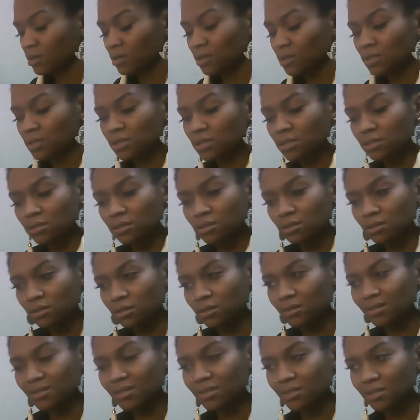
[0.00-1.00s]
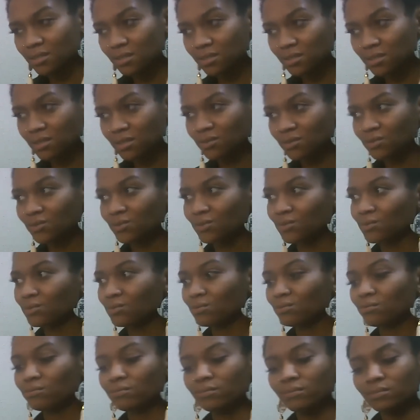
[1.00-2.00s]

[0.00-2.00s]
is to get still,